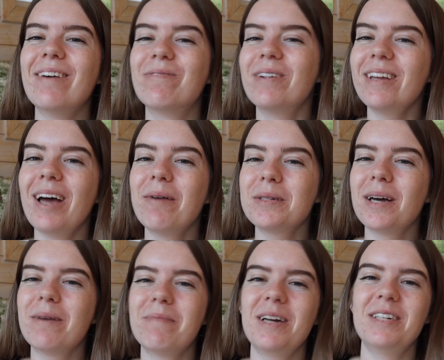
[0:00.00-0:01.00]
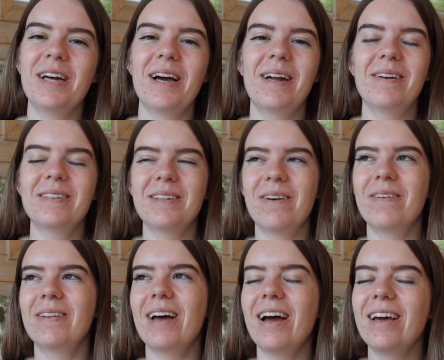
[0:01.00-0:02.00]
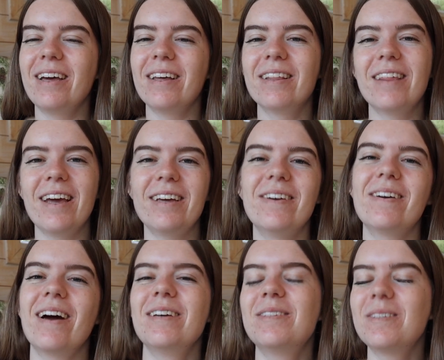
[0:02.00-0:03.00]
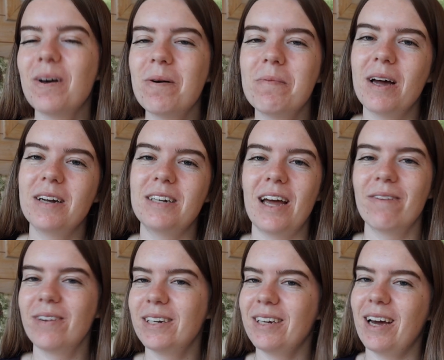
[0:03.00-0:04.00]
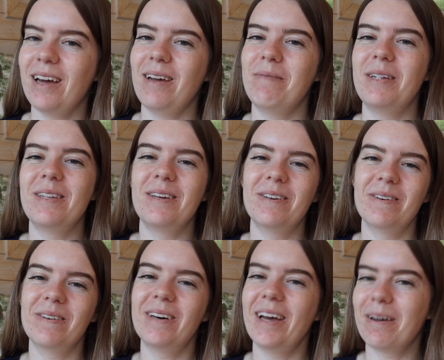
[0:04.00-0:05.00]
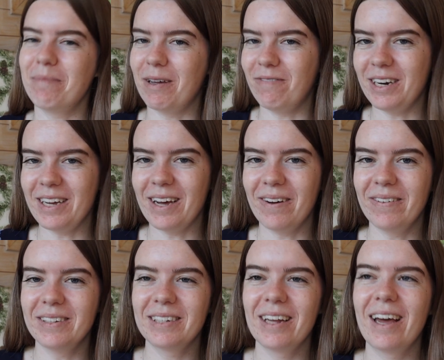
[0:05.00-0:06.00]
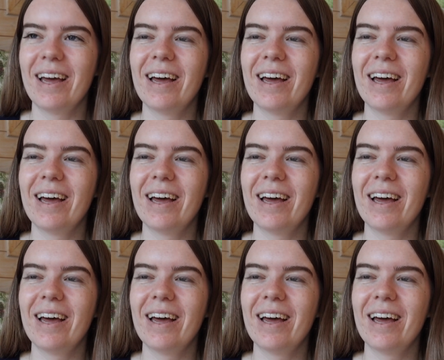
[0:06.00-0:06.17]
It really helps out my channel, so I thank you guys so much every time you like my videos.